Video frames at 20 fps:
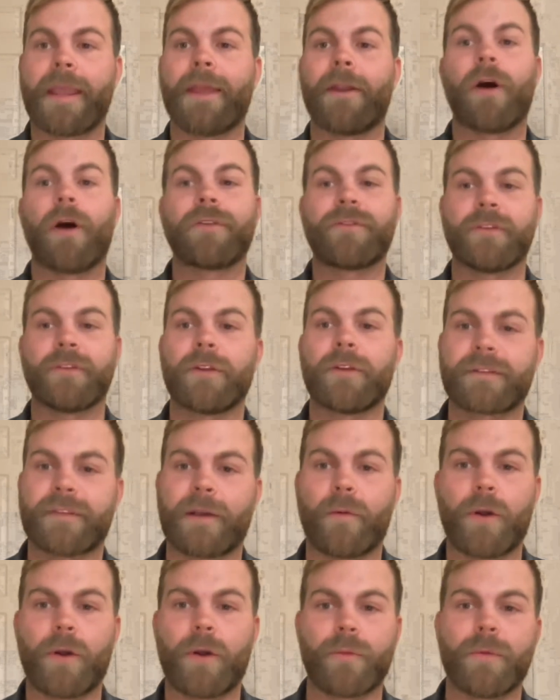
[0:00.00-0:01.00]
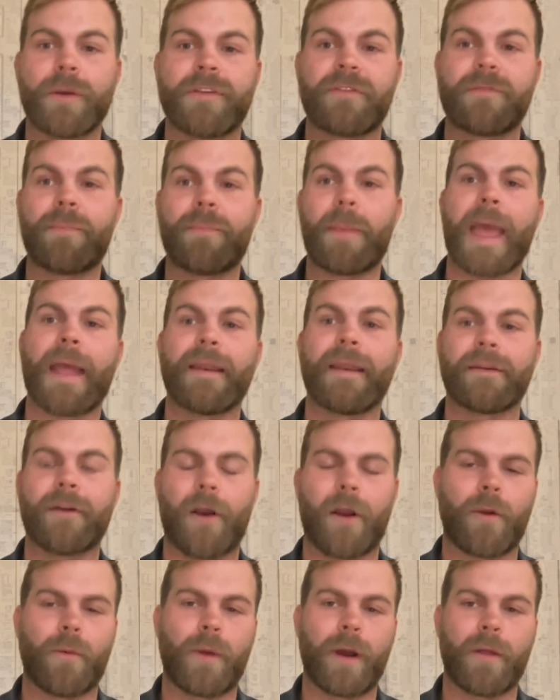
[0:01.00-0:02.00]
It also looks like what do we spend
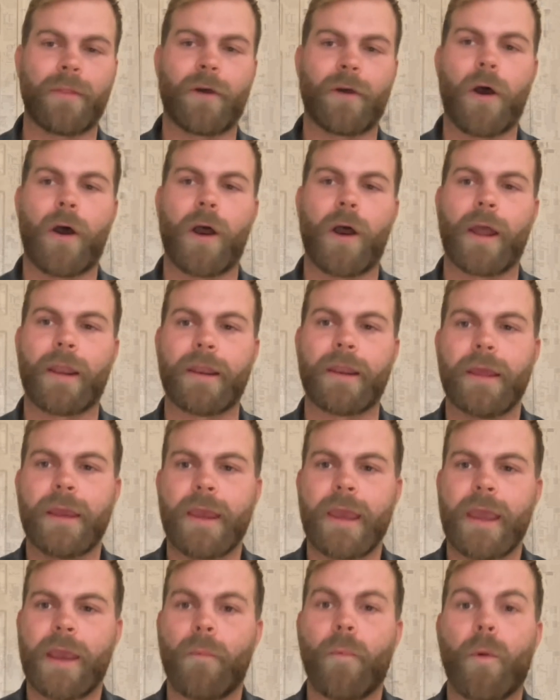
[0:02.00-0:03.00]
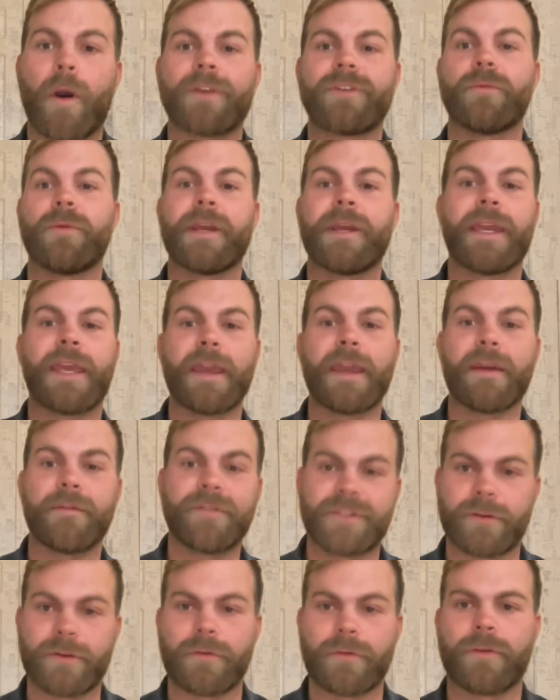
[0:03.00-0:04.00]
our wealth on and what do we give
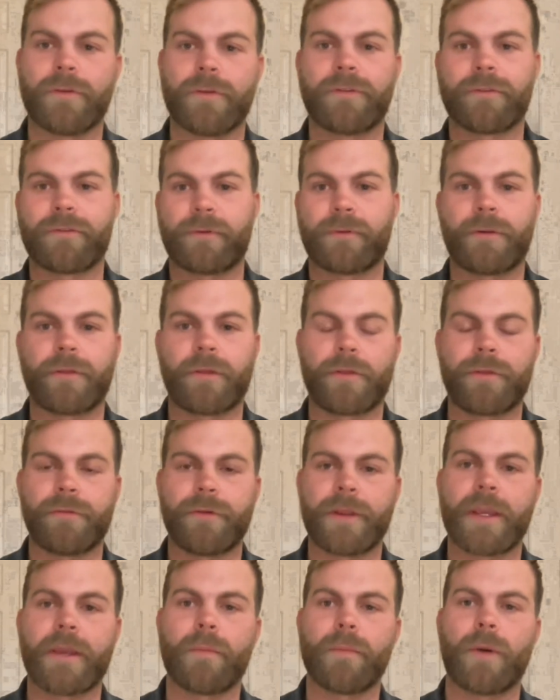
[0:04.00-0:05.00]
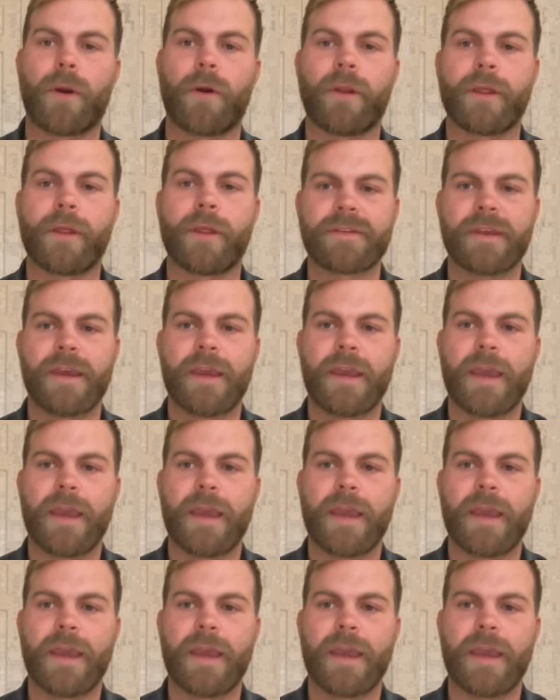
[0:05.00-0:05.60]
to. Those are sort of the three components.